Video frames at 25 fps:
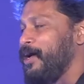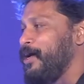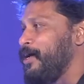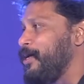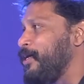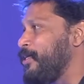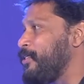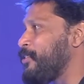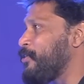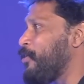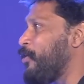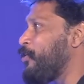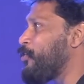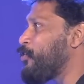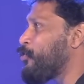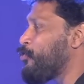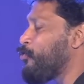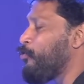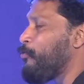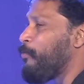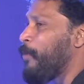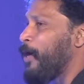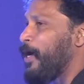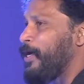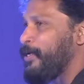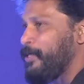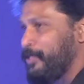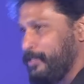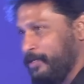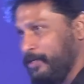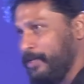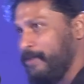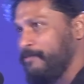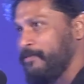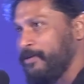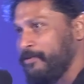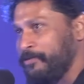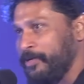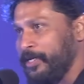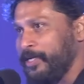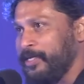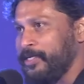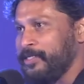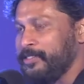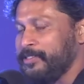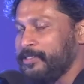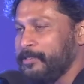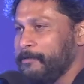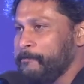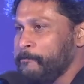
It's called Shoe Bite. It never released.